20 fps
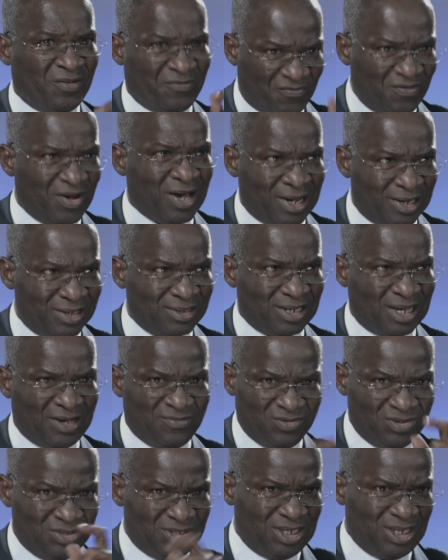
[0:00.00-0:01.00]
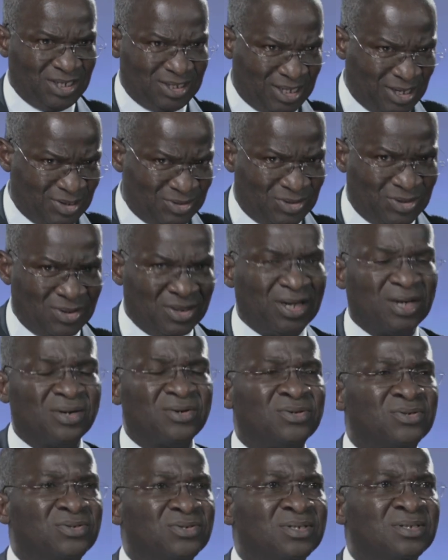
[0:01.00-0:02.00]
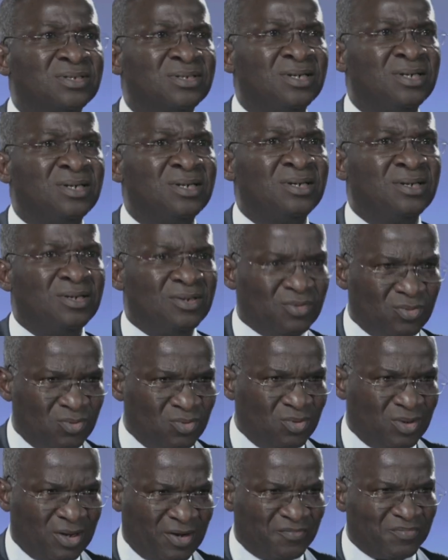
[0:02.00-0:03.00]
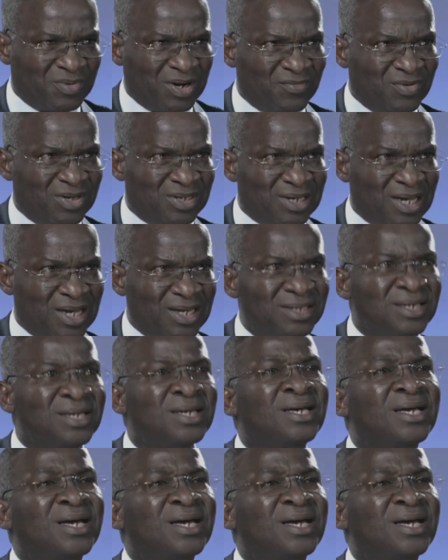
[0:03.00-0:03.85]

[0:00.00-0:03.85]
a fact, I haven't checked out the other countries who have privatized,